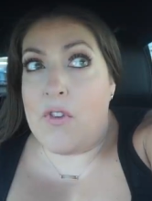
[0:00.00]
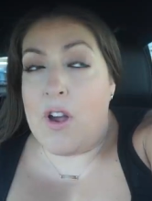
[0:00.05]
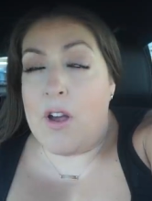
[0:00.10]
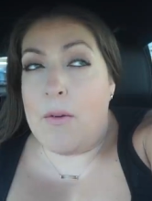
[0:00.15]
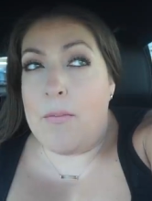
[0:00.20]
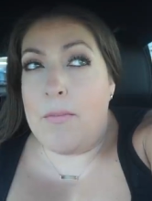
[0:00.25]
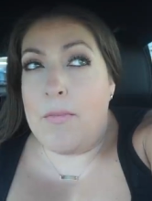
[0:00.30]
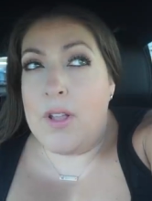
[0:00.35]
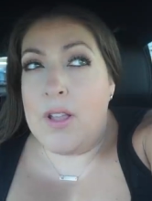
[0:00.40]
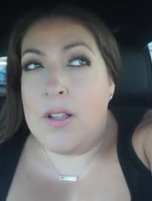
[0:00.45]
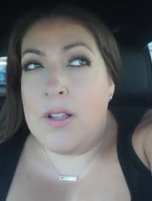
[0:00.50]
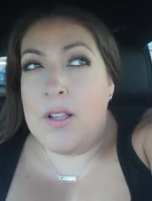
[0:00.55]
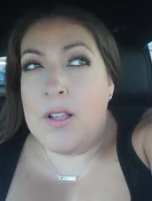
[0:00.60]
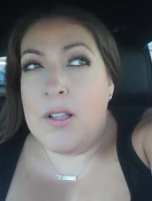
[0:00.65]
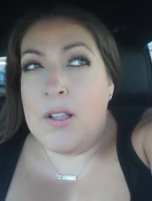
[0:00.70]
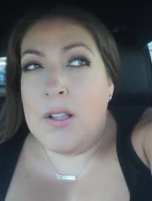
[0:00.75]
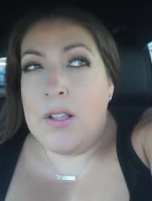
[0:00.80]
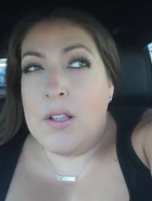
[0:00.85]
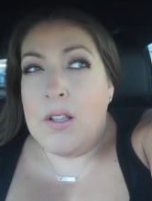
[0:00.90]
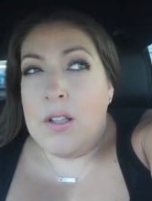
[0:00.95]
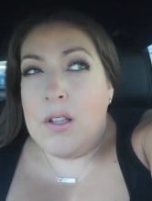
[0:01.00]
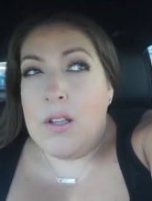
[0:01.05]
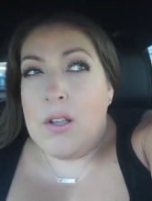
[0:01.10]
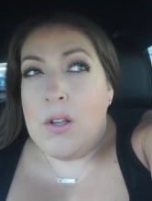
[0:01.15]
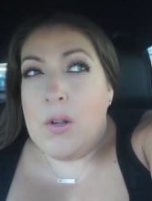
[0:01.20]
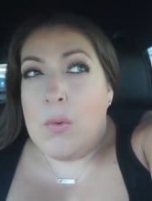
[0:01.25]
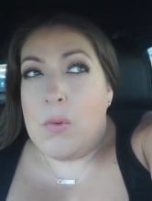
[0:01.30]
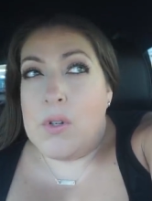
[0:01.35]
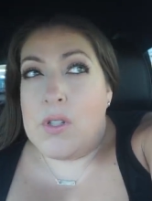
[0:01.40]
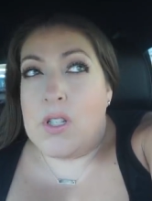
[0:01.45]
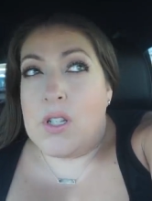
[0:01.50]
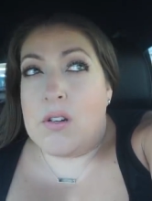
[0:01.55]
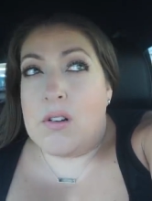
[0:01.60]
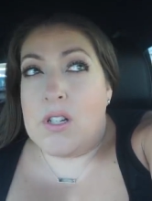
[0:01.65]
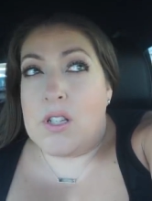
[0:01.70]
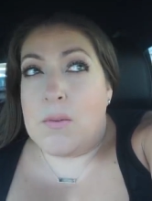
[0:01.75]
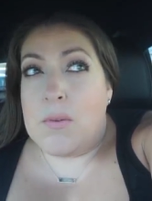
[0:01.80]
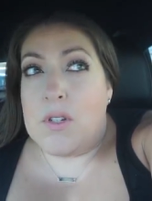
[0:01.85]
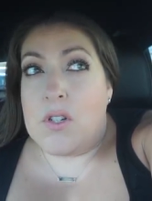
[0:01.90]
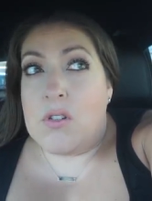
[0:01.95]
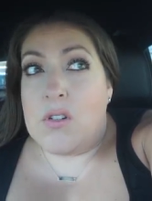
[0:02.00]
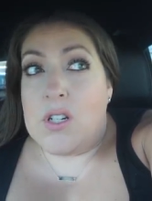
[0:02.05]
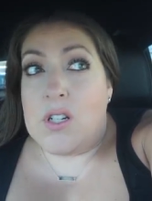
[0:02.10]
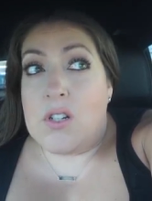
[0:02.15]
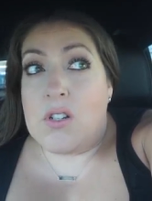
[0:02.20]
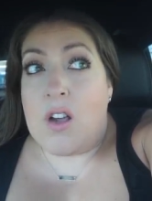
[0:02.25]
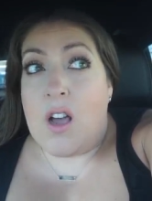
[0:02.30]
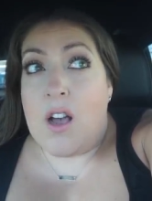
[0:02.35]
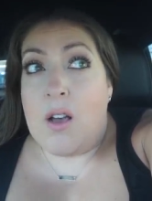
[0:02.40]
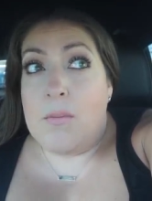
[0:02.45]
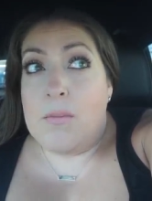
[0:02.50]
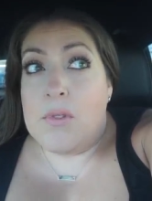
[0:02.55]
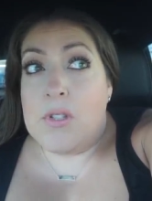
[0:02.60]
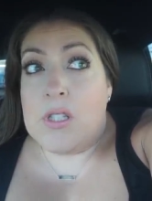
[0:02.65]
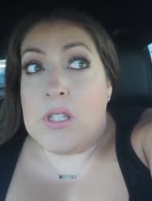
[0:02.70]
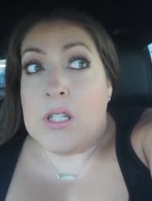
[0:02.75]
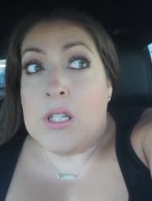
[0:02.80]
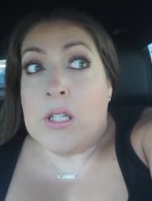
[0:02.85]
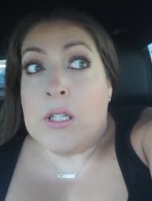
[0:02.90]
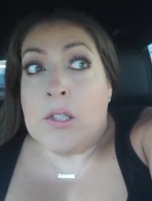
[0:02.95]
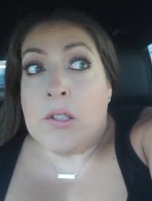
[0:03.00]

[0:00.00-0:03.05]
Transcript: from, was the Christmas tree shops.